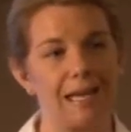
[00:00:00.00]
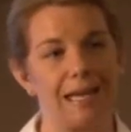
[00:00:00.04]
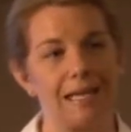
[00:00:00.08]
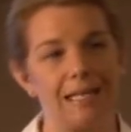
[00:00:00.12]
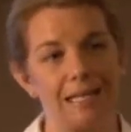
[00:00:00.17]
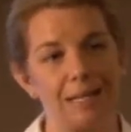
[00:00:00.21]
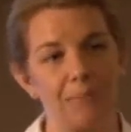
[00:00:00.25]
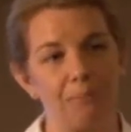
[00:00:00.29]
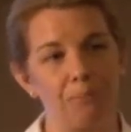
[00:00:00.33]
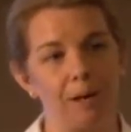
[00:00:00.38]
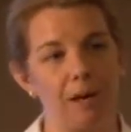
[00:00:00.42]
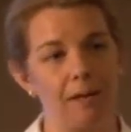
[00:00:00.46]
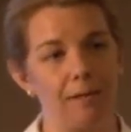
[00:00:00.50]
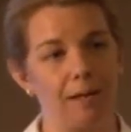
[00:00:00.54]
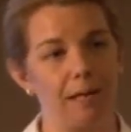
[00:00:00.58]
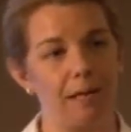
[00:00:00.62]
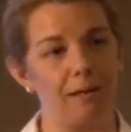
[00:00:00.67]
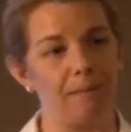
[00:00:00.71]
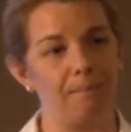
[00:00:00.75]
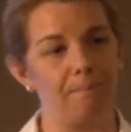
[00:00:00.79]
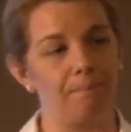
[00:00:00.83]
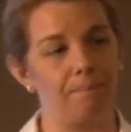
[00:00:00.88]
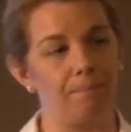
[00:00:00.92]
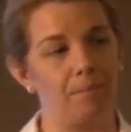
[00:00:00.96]
a deep breath
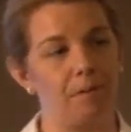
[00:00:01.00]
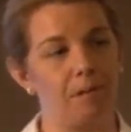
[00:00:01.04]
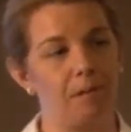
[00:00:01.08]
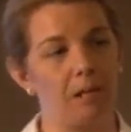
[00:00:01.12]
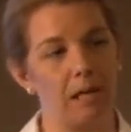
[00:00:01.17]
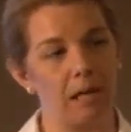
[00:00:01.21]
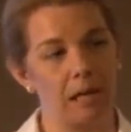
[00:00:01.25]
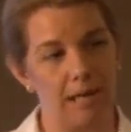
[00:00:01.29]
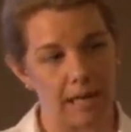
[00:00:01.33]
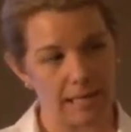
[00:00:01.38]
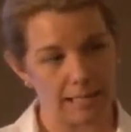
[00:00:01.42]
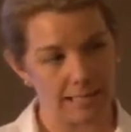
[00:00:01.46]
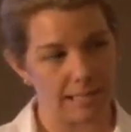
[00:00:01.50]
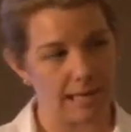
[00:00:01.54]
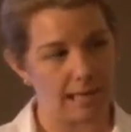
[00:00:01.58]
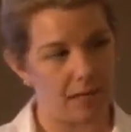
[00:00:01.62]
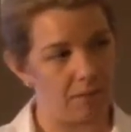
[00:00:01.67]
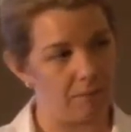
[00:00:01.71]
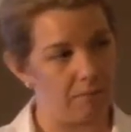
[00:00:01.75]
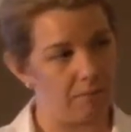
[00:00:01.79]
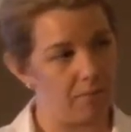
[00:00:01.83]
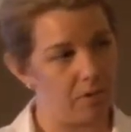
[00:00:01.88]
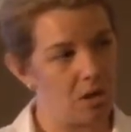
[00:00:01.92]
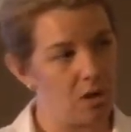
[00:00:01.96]
in and exhale.